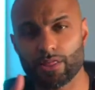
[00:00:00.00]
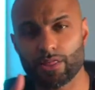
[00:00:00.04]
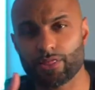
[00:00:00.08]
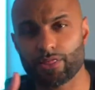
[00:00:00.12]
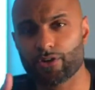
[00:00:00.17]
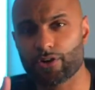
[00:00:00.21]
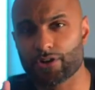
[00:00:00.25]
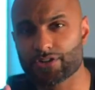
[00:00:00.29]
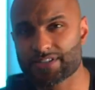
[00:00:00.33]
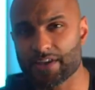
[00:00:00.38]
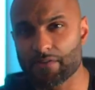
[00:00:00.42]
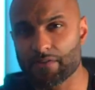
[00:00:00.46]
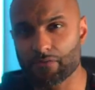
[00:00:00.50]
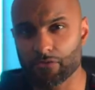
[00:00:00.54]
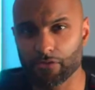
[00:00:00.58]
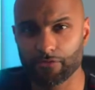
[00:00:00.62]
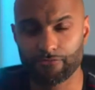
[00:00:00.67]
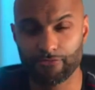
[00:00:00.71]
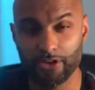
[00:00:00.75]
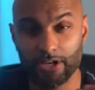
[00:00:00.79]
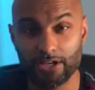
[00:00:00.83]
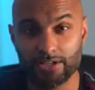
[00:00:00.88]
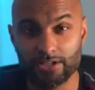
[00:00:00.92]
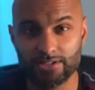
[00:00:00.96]
There are several
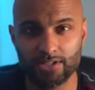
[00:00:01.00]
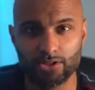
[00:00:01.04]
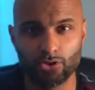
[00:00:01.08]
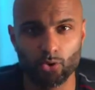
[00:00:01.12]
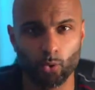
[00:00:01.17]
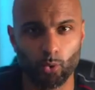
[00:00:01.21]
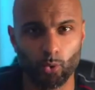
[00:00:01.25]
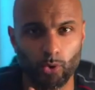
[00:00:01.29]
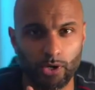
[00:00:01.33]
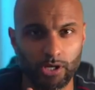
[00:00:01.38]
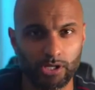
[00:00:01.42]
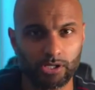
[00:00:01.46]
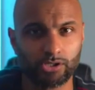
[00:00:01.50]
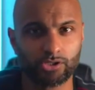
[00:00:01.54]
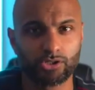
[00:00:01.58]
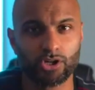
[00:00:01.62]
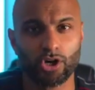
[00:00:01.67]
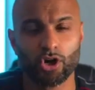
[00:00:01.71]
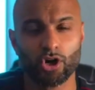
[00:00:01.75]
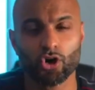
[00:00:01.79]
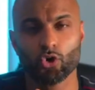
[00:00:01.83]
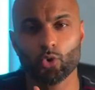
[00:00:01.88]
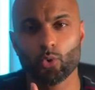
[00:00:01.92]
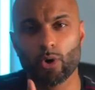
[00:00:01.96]
figures in the world
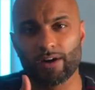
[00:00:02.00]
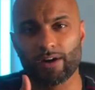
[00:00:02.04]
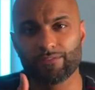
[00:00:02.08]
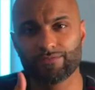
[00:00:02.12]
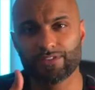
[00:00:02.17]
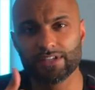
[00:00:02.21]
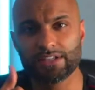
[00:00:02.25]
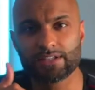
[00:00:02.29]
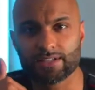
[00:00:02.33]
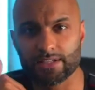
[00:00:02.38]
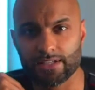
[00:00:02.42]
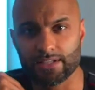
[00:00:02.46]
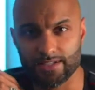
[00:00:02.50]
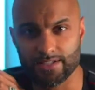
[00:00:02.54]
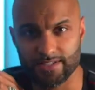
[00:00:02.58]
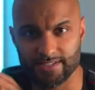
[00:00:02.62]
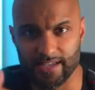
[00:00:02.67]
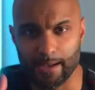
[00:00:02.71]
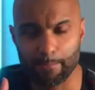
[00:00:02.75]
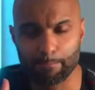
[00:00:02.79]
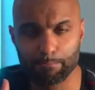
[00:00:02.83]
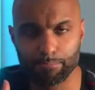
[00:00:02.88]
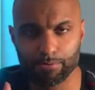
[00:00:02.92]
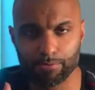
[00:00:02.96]
who have these
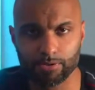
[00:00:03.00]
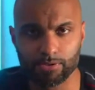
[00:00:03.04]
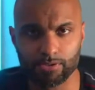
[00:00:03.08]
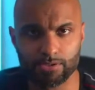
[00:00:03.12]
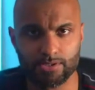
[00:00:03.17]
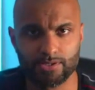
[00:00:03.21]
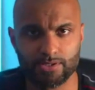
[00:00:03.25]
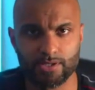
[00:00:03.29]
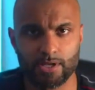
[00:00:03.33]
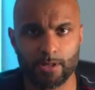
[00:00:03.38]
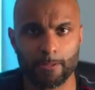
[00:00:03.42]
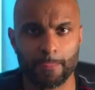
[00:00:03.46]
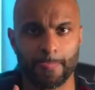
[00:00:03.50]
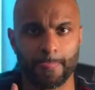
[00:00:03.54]
examples